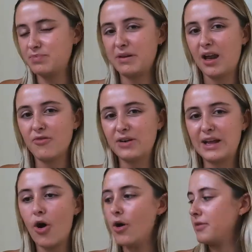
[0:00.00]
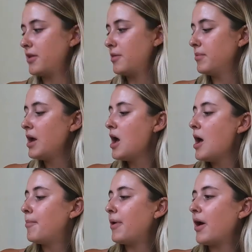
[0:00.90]
just be like really hot in them.
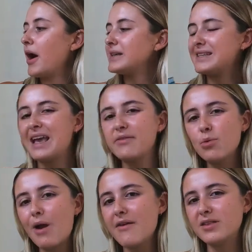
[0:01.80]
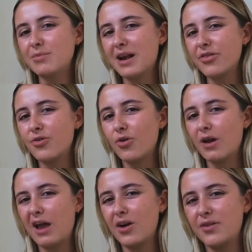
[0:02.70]
But I see everyone wearing them and I thought like,